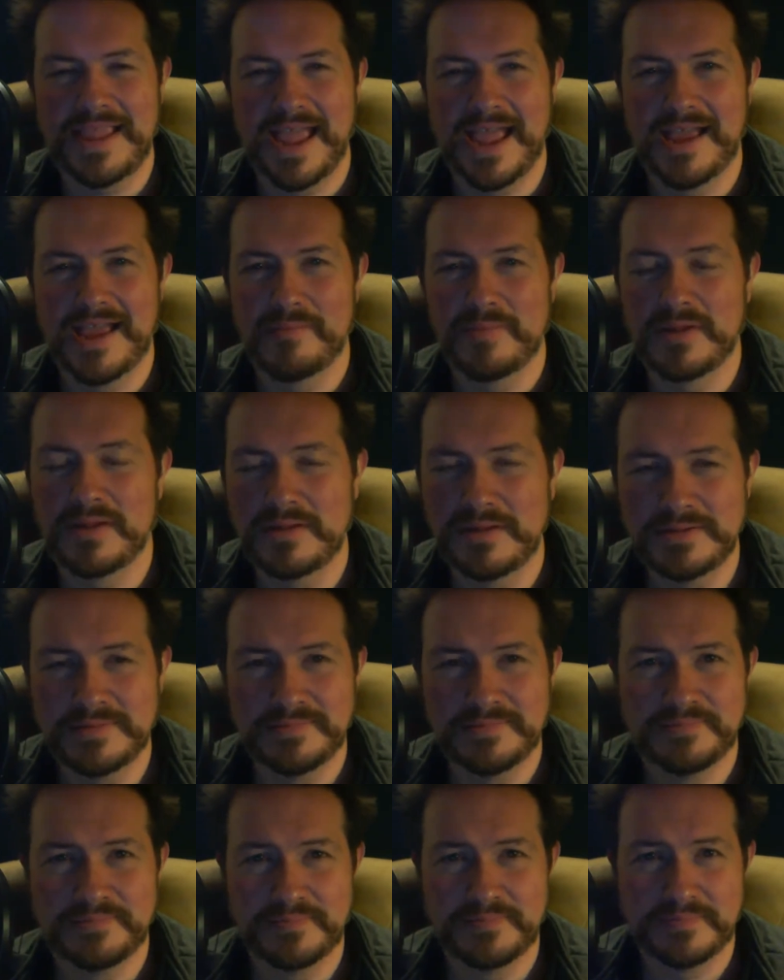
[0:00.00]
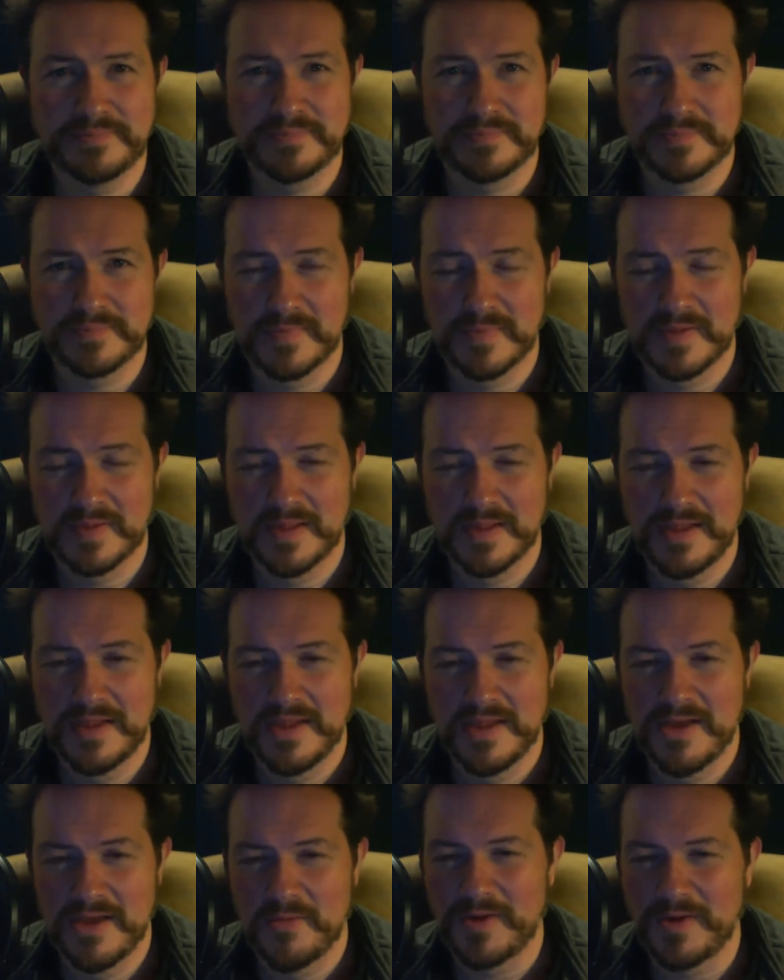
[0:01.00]
Campbell.
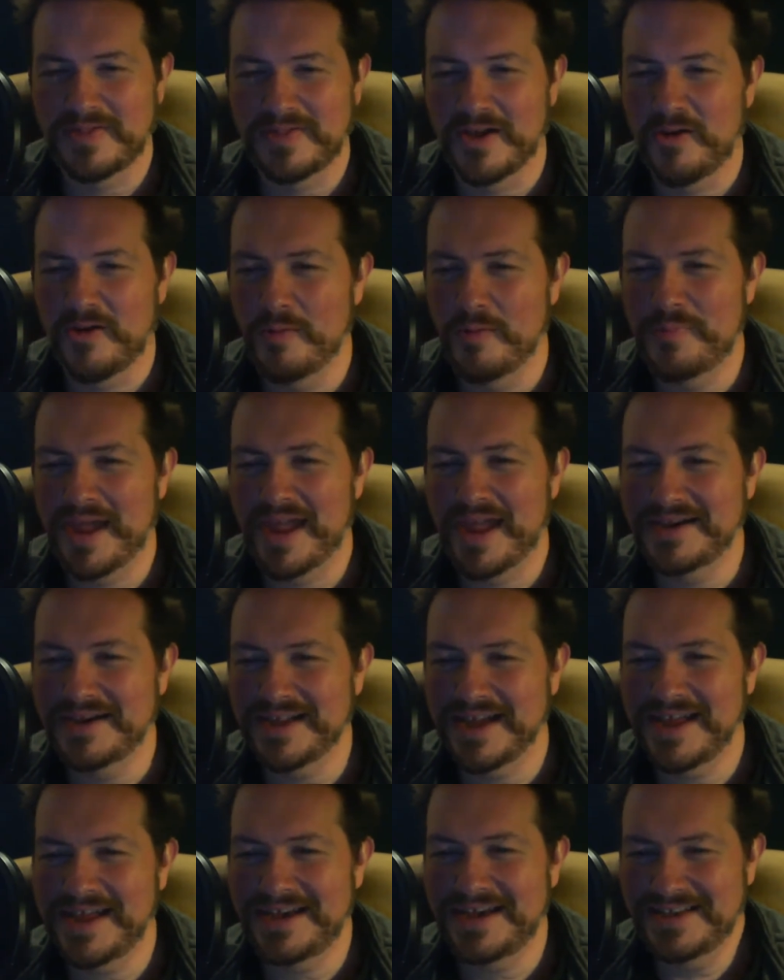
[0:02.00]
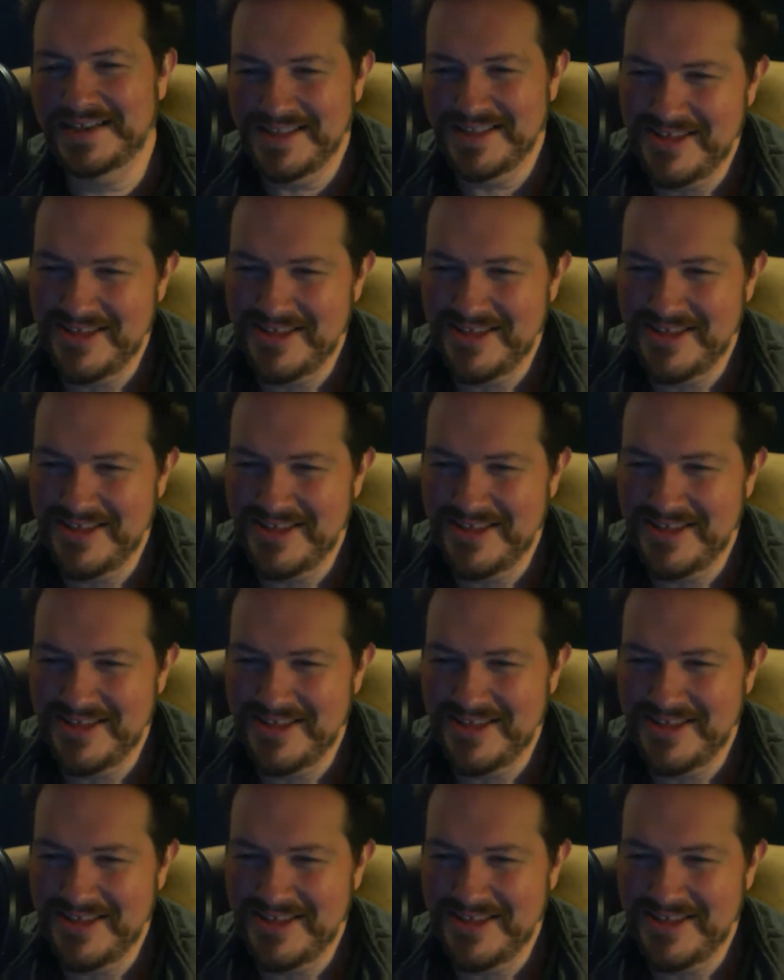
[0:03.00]
What, the whole band died?